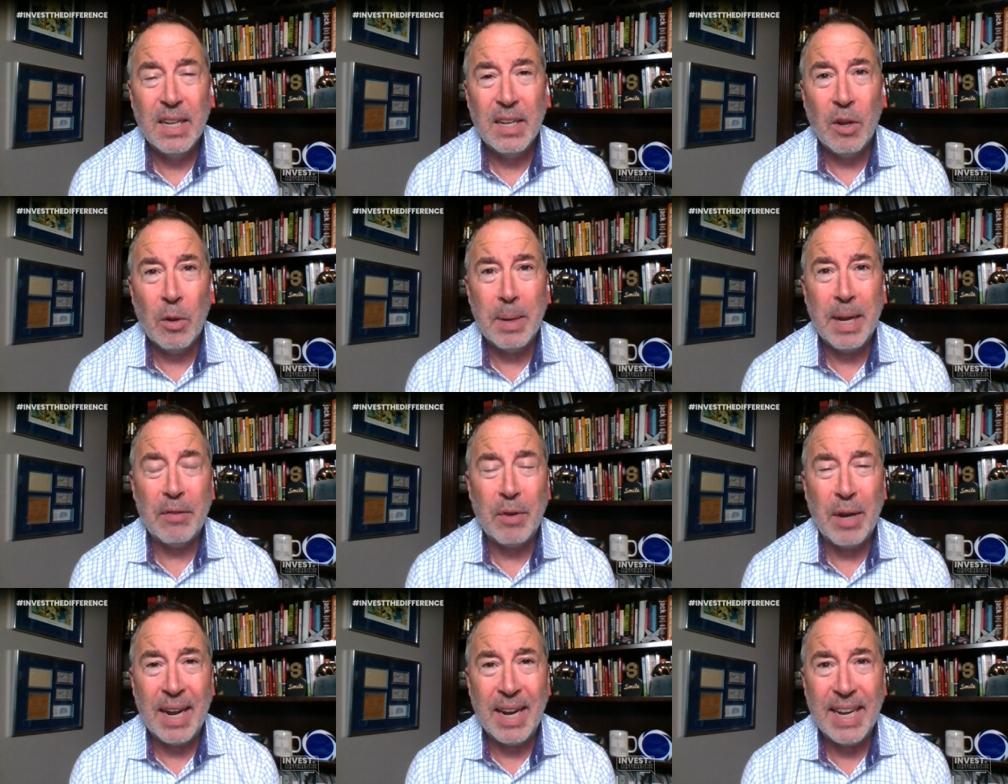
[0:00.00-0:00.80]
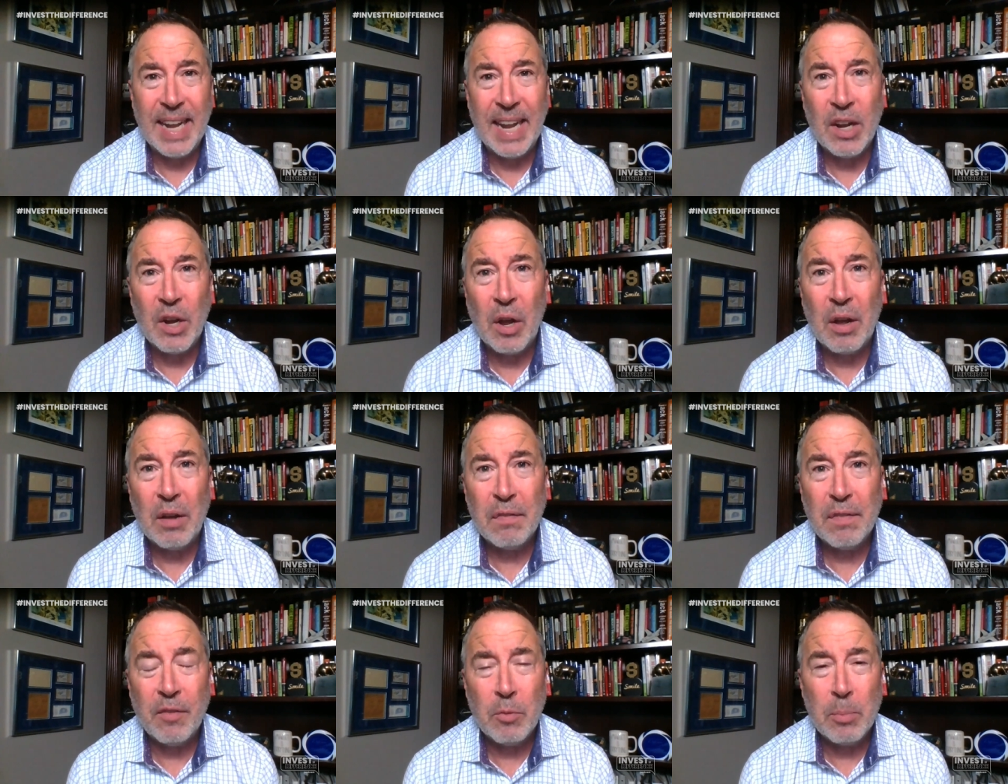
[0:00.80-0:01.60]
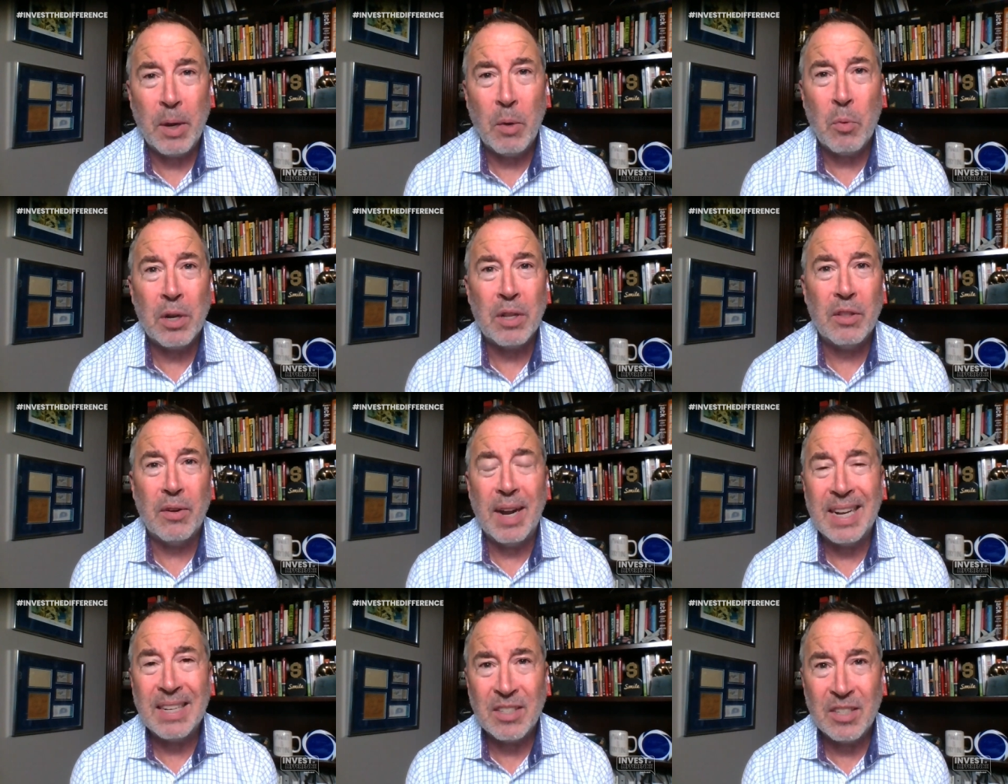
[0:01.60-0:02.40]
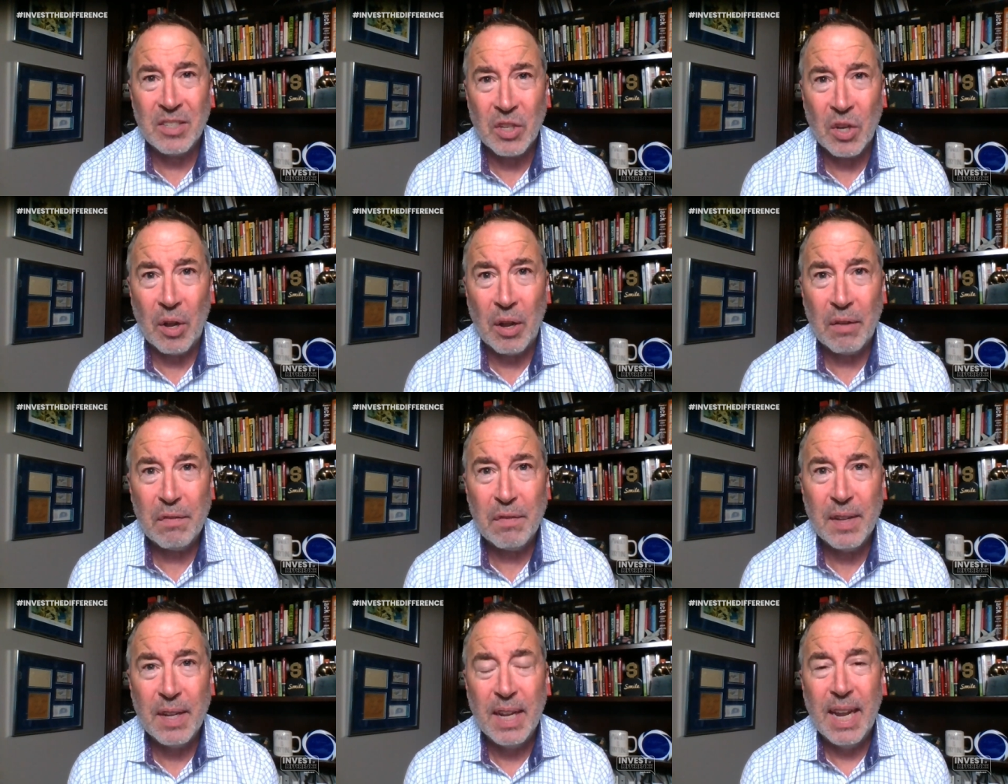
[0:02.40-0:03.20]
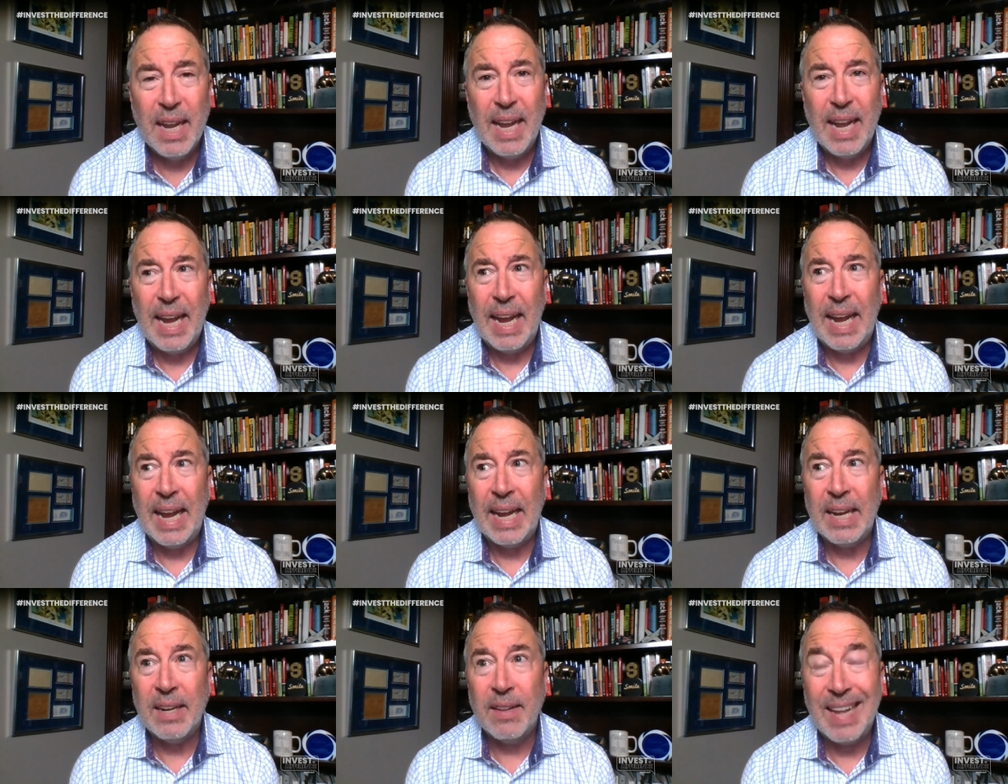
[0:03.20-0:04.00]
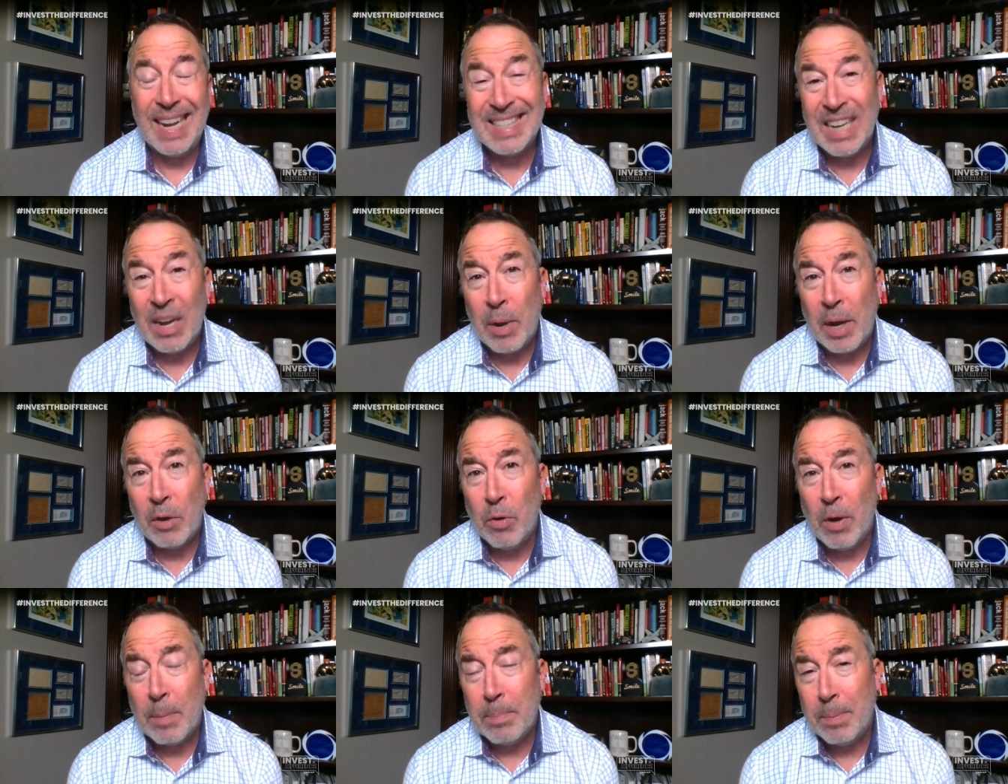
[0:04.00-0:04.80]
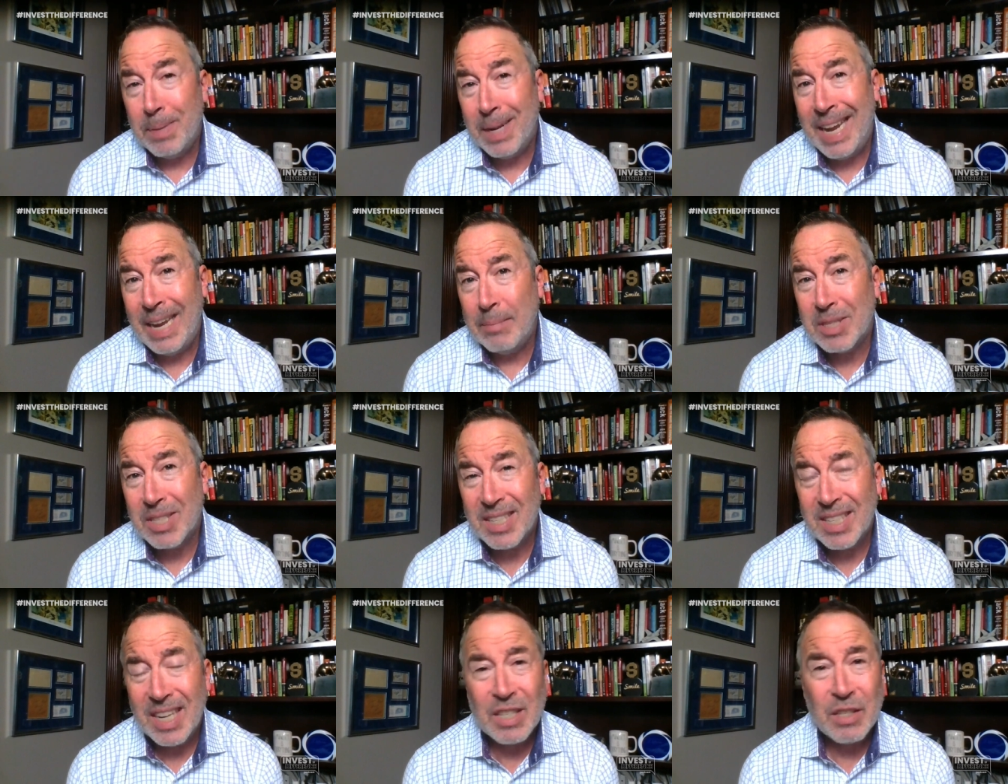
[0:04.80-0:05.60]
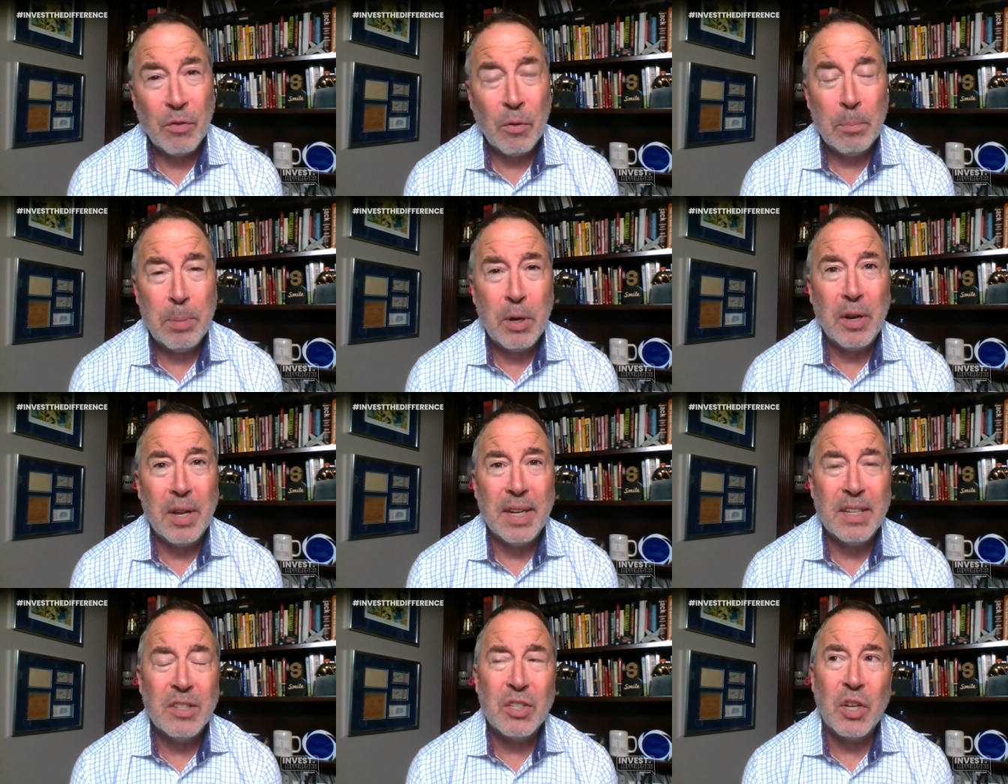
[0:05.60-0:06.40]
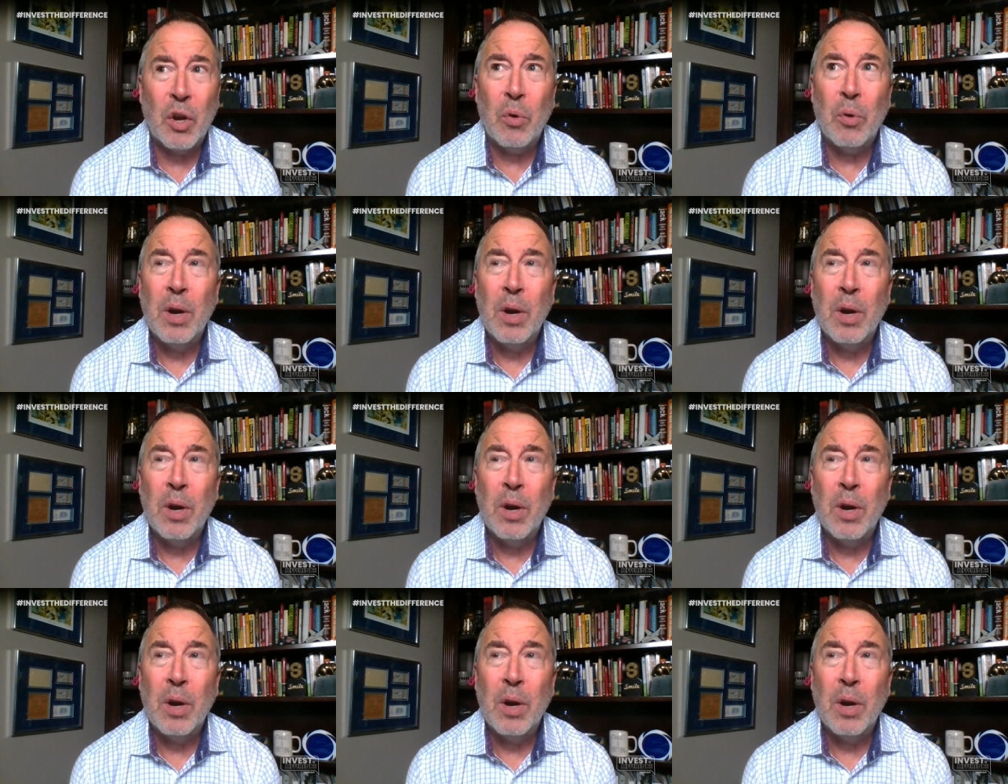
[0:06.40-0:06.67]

Nobody ever had a day off, everybody worked their asses off and that's Gosh. how I grew up and became successful. I miss period. those days.